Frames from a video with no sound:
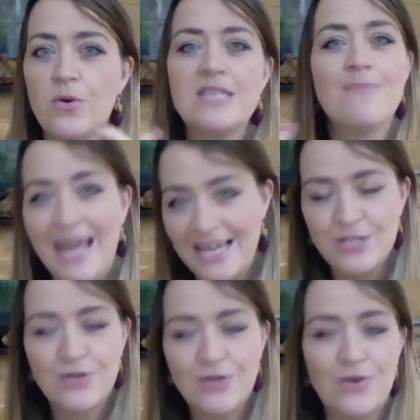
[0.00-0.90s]
always
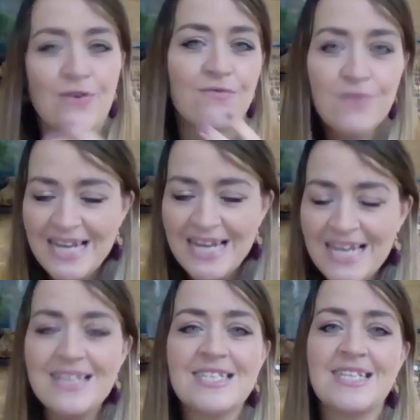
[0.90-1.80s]
made sort of
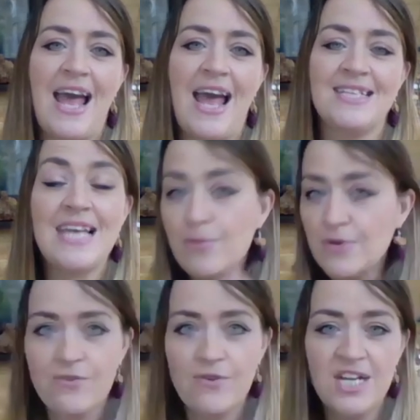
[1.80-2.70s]
wreaths and
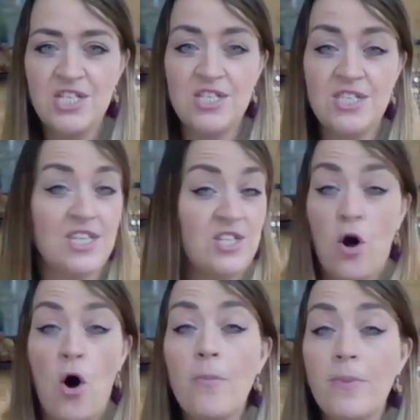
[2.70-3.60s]
table decorations. It's
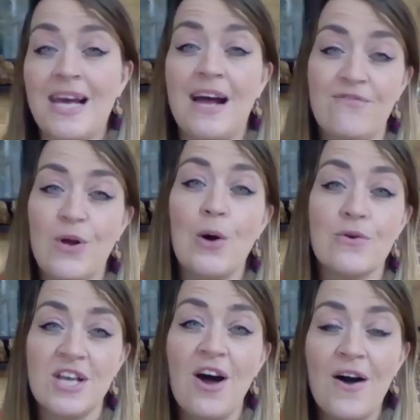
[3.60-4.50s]
just a hobby I'd had for a
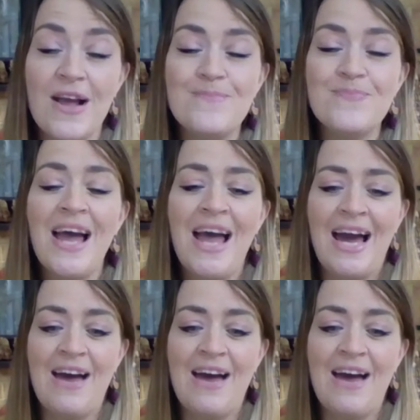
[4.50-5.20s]
long time.